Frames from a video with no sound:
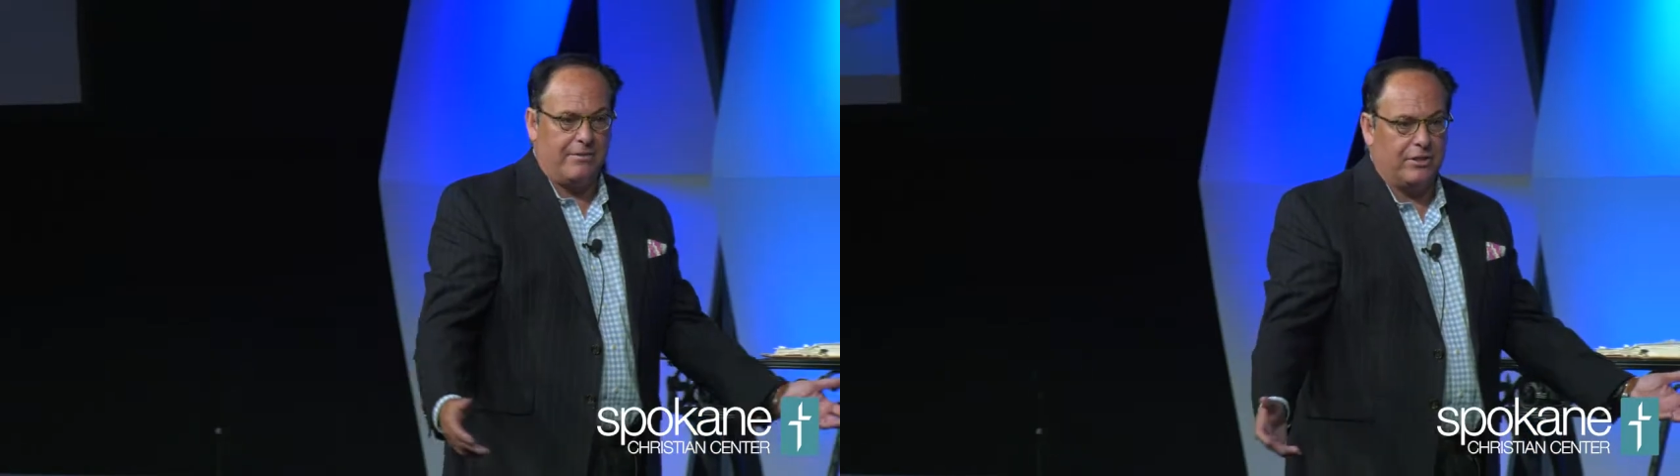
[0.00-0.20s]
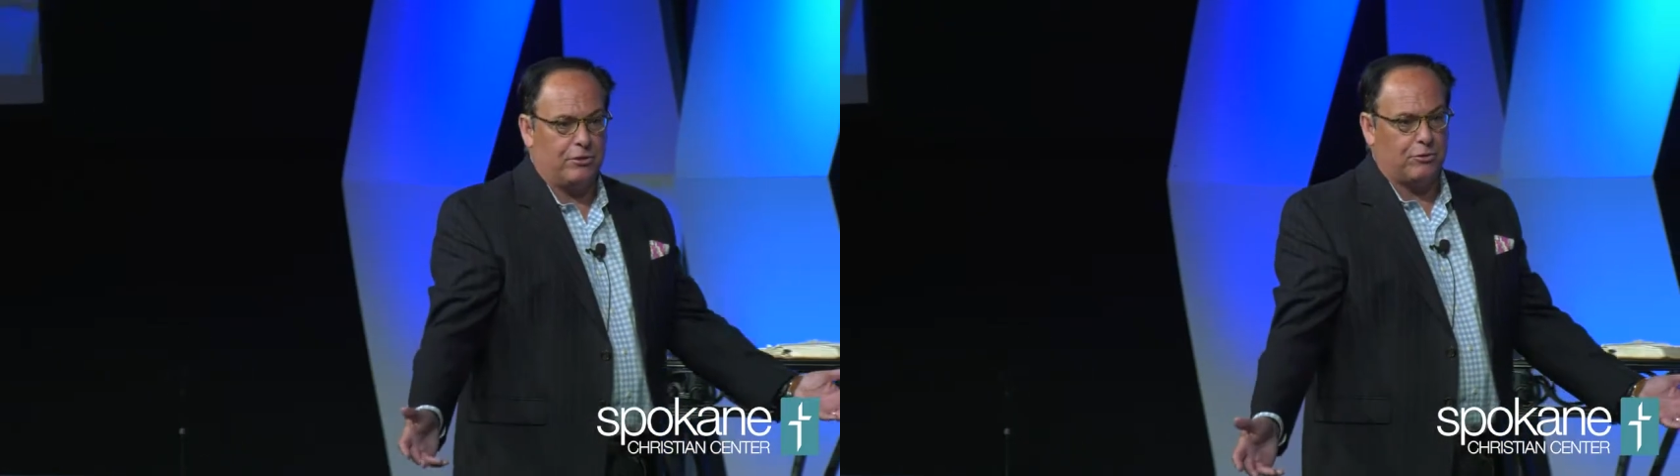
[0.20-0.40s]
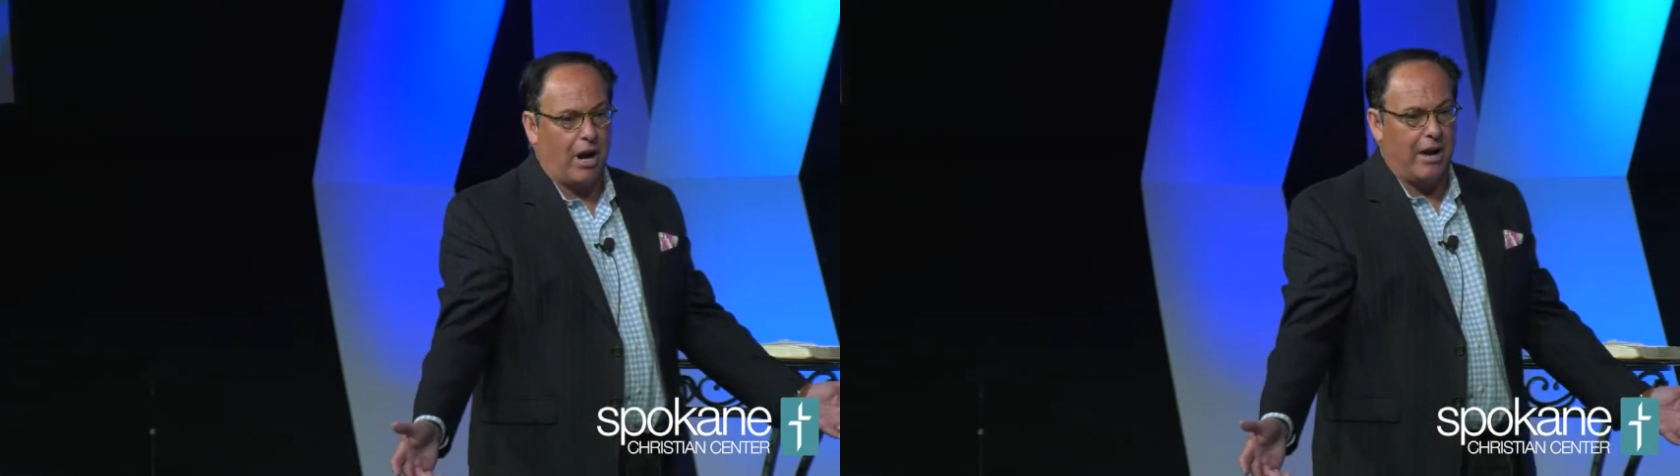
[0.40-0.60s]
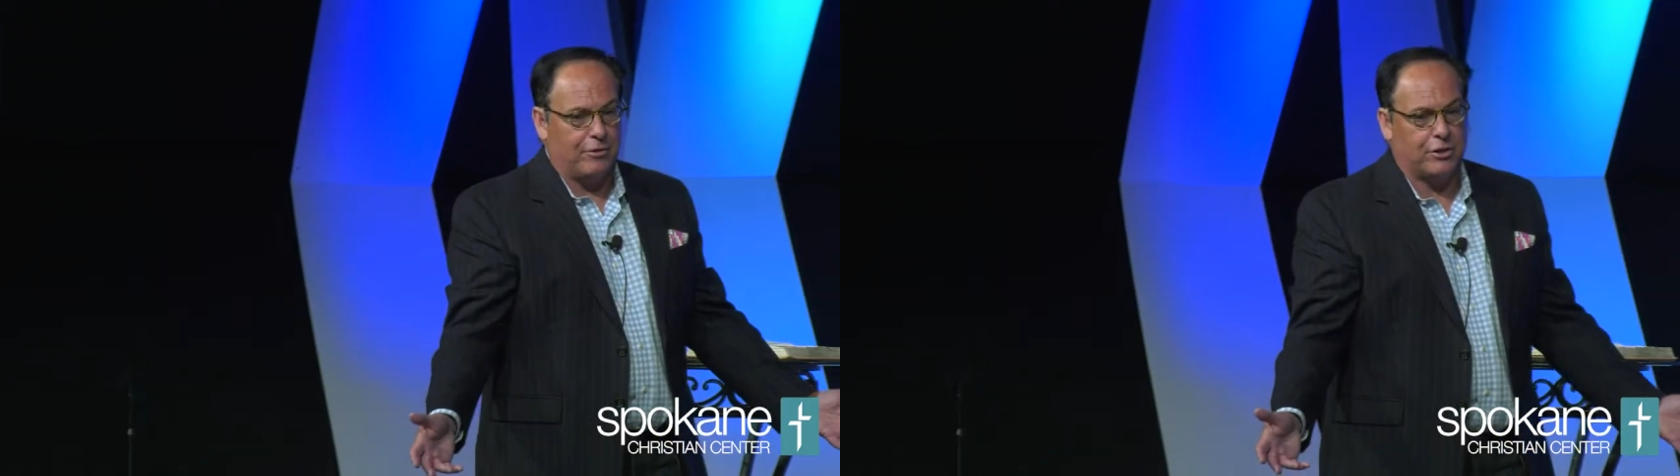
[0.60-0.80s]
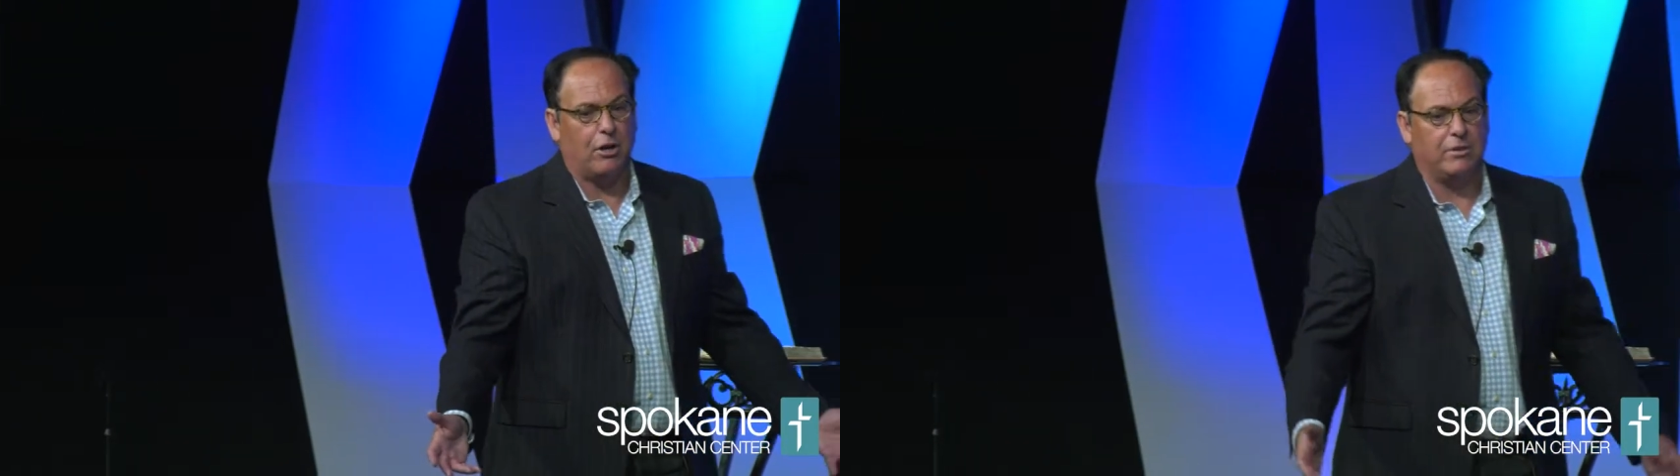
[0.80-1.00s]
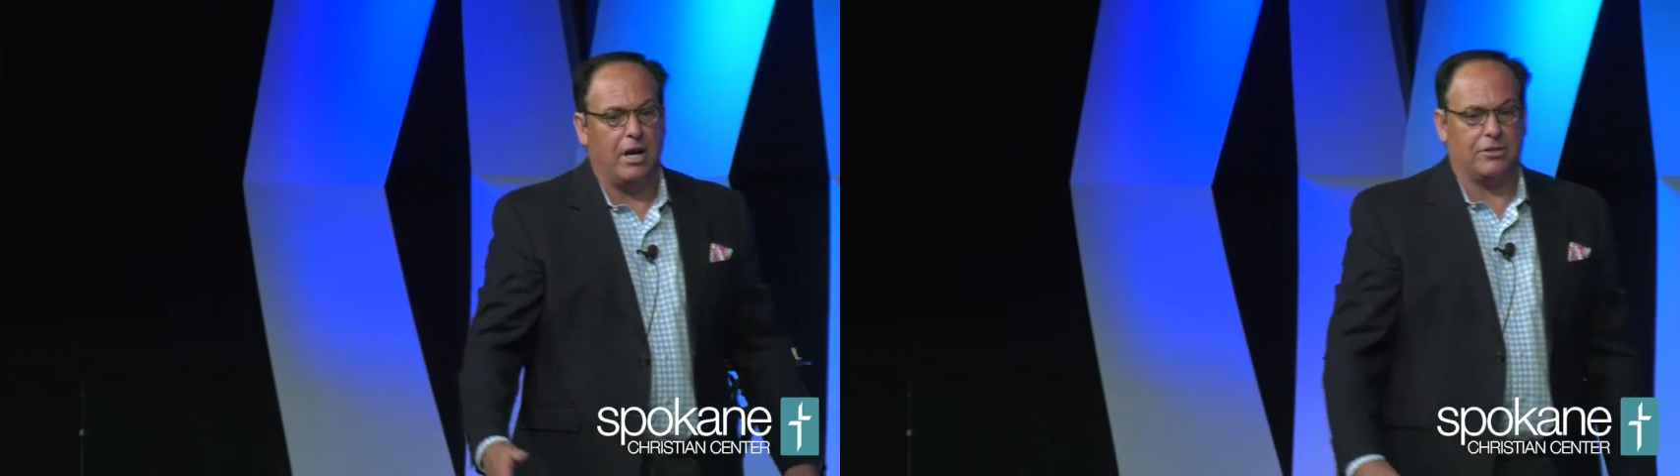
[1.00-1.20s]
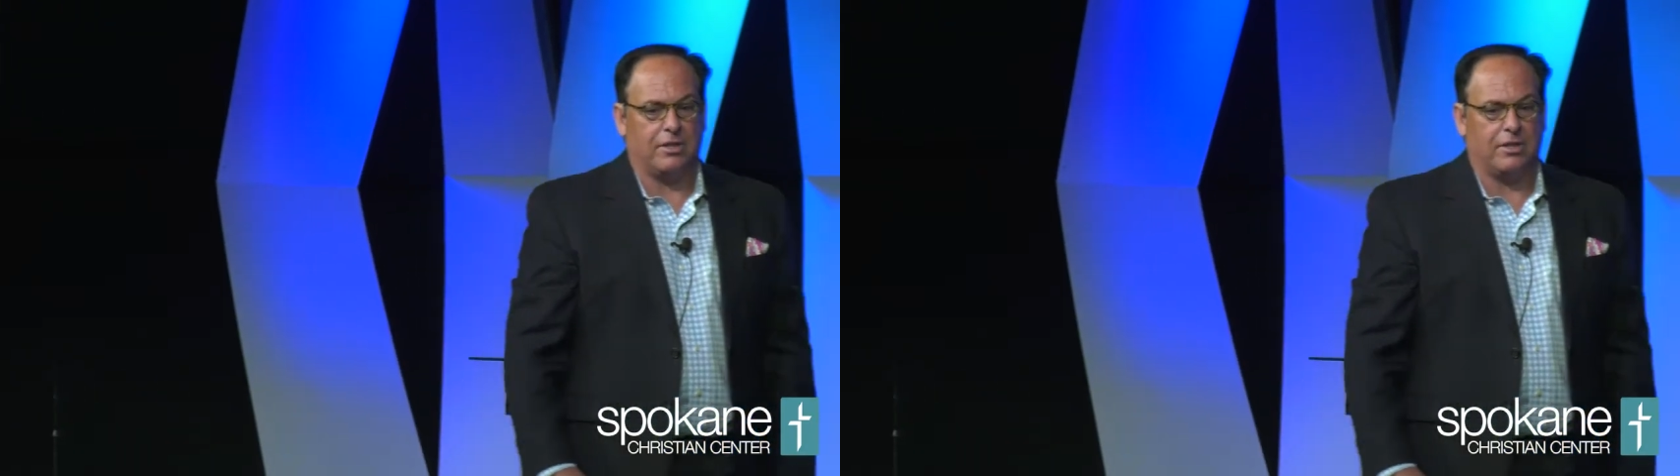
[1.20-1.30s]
even the drivers go nuts.